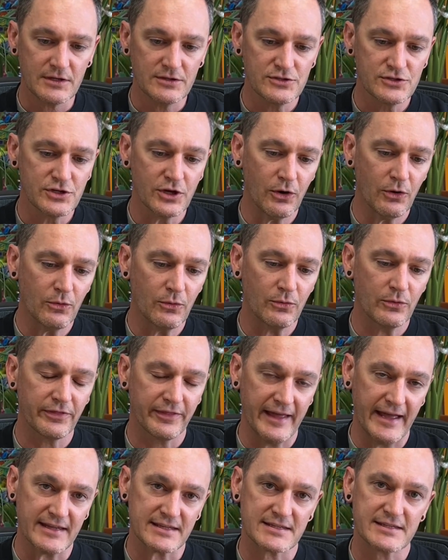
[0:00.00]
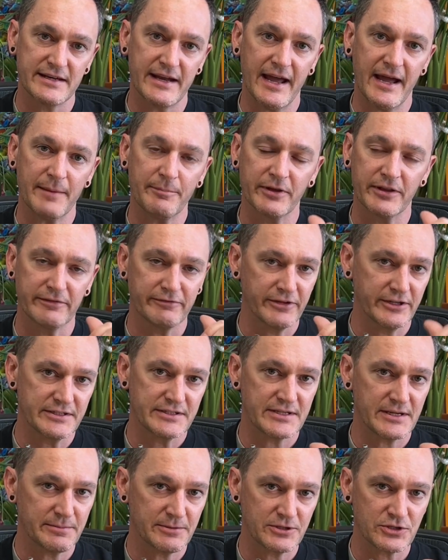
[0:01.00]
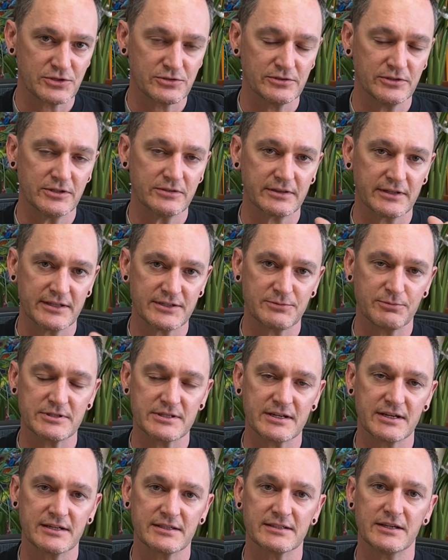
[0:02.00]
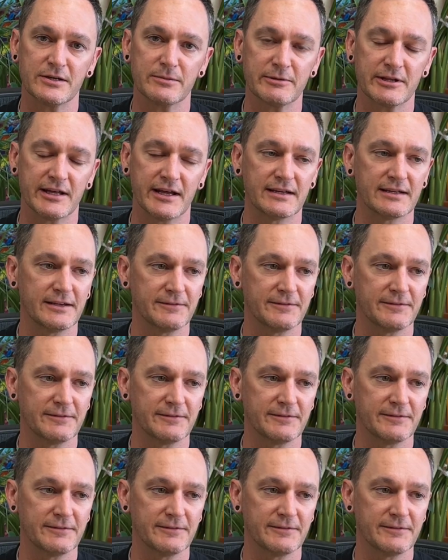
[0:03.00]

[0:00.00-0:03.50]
So that snap on the very tip of the stroke, that's what's going to tell me that.